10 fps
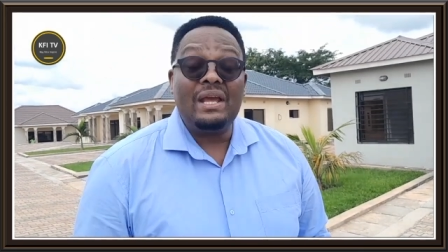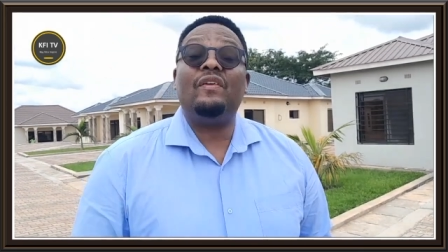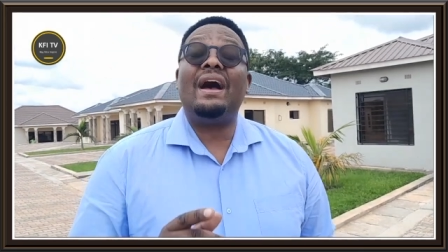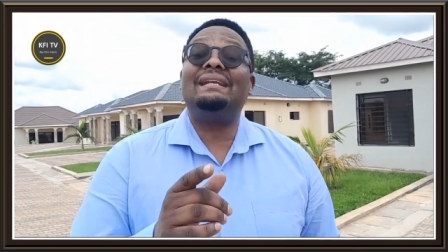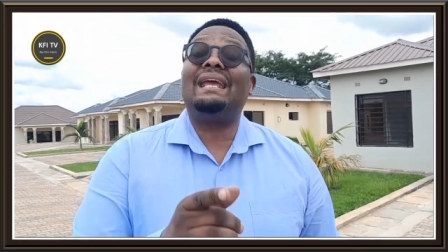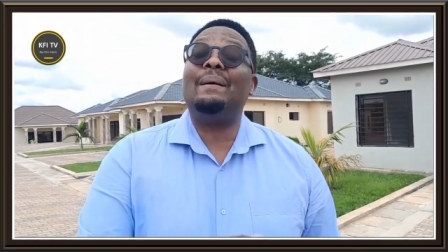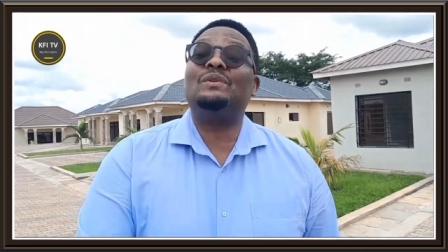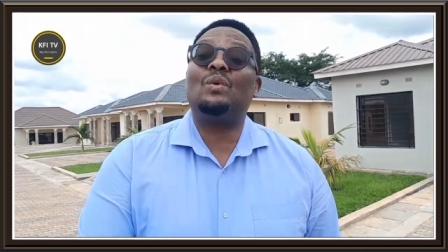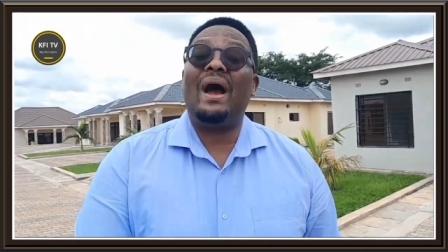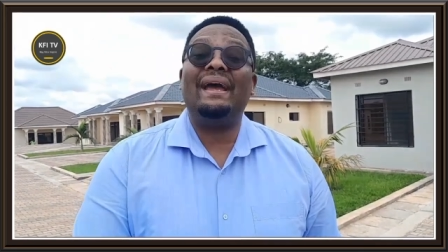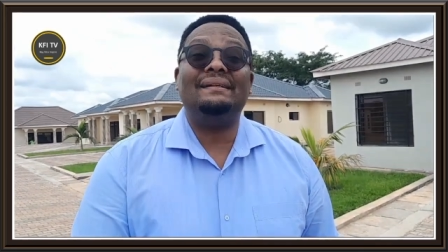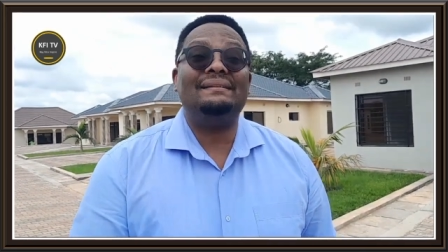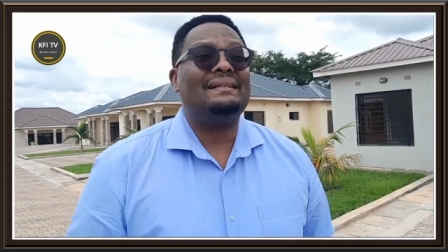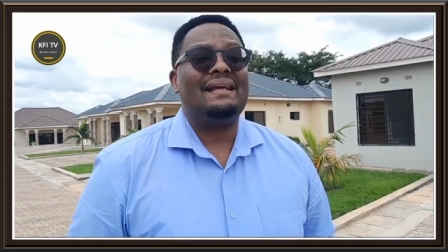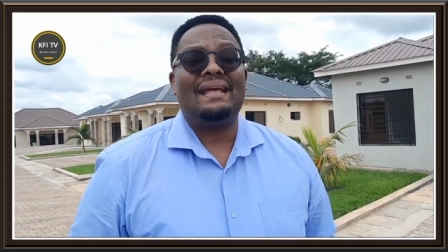If I had kept
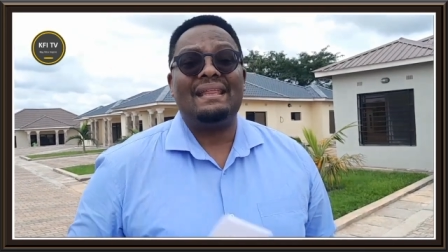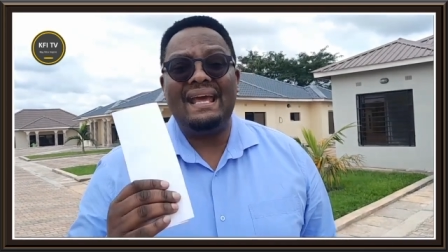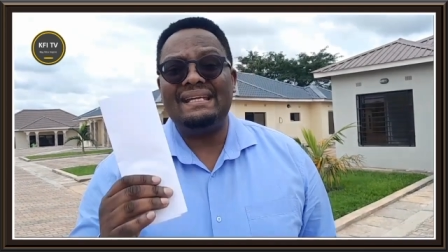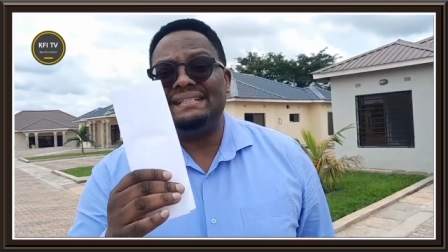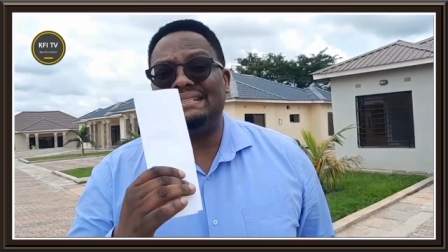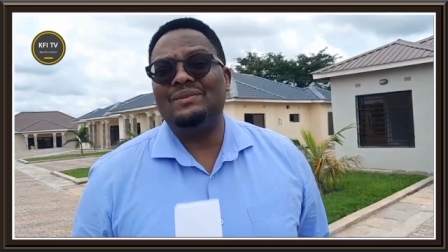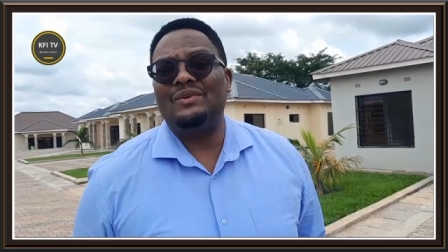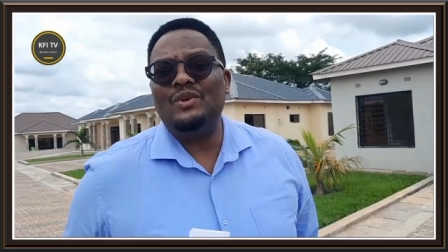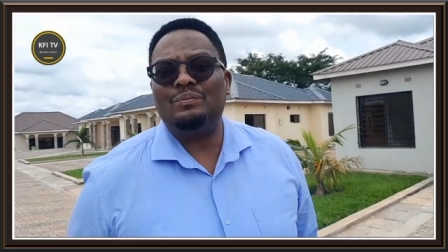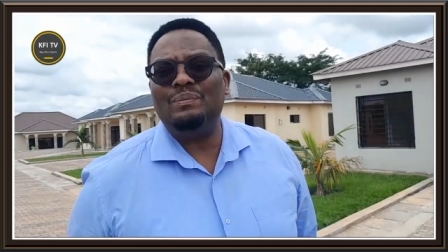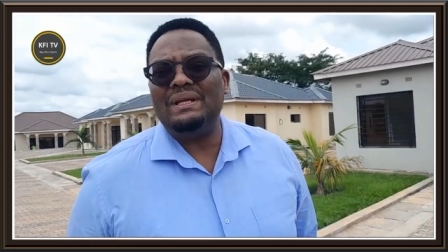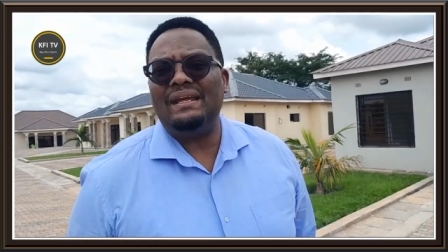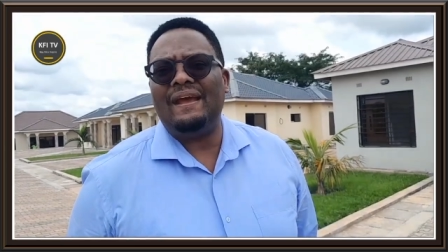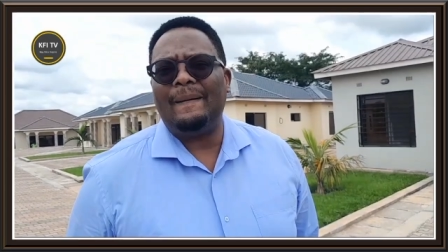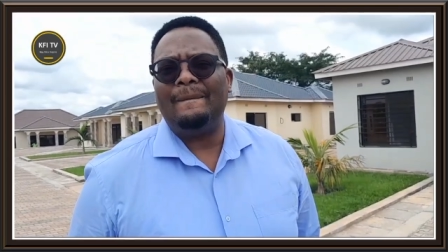quiet, the ACC would not be here.